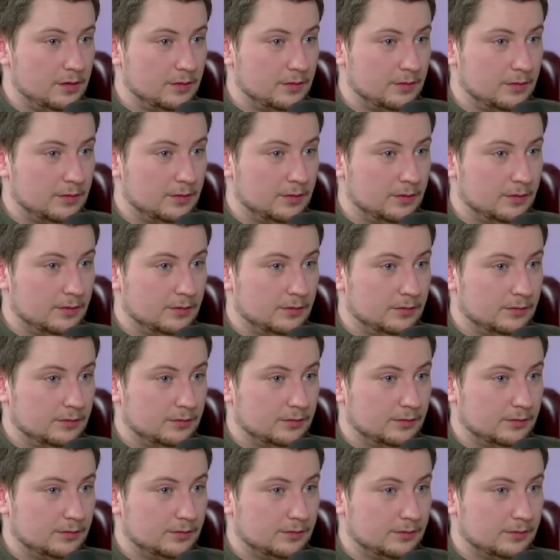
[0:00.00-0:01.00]
Of course, it
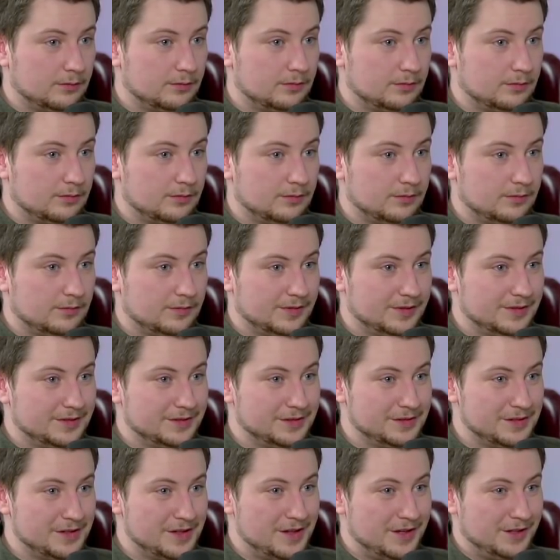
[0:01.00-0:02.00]
happened in
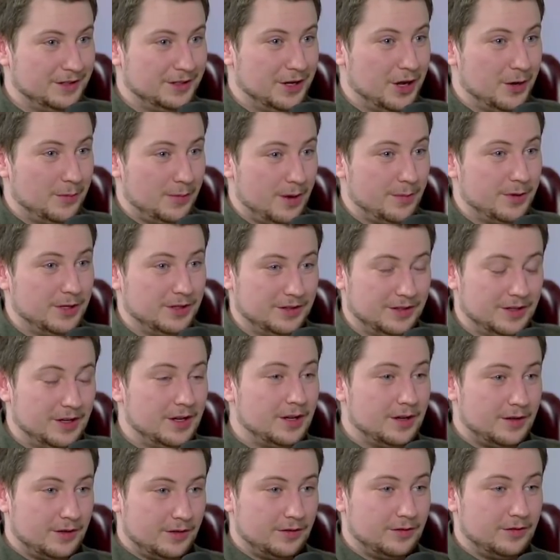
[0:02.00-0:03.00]
all of these
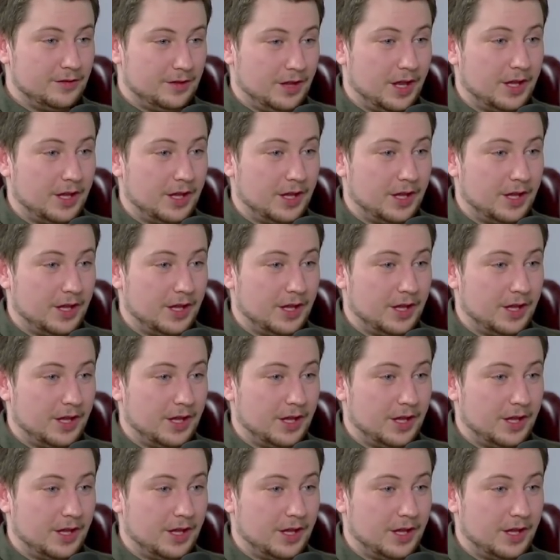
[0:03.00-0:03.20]
revolutions.